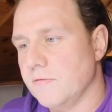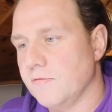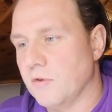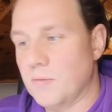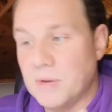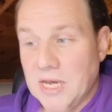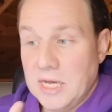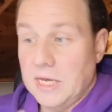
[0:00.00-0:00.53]

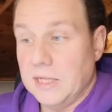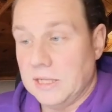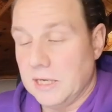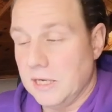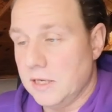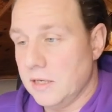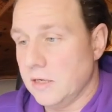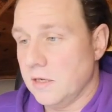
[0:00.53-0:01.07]
For me, it
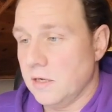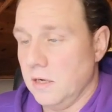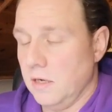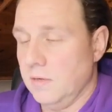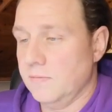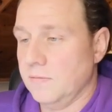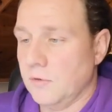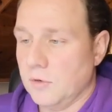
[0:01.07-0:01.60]
did,
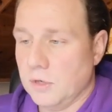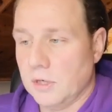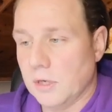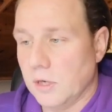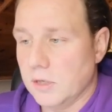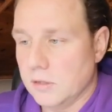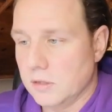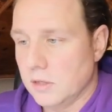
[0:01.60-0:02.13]
or it
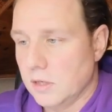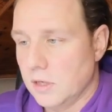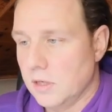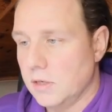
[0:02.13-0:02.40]
does.